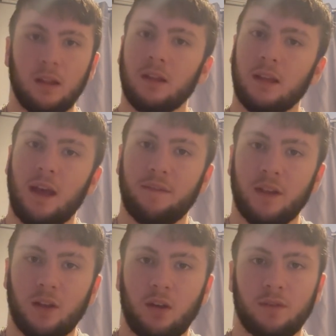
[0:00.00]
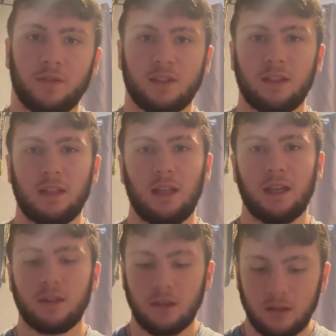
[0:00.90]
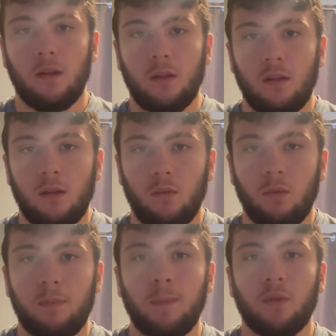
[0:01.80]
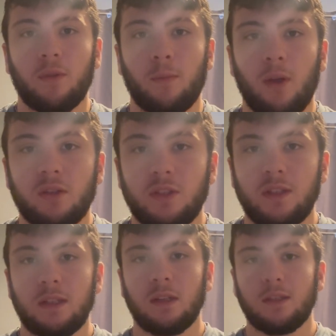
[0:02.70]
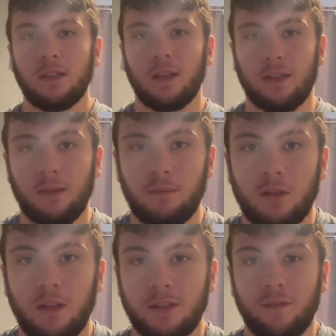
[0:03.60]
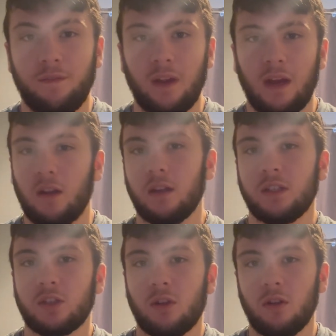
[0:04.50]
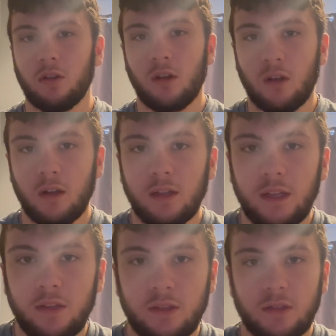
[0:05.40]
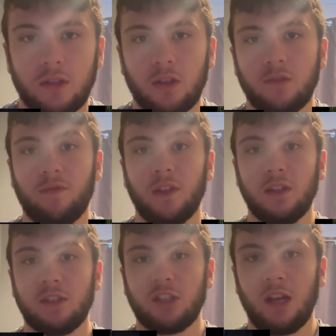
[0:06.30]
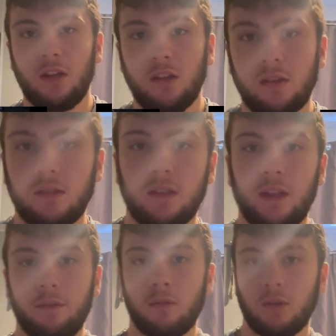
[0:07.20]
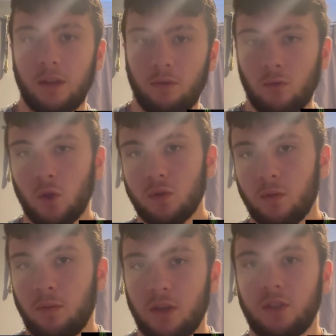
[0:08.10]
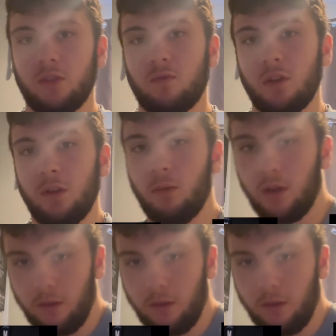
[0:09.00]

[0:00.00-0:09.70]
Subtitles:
calf kick off of his lead leg. When people throw punches at Dustin, he typically has a very strong guard. He uses a good Philly shell. He rolls with punches really well. He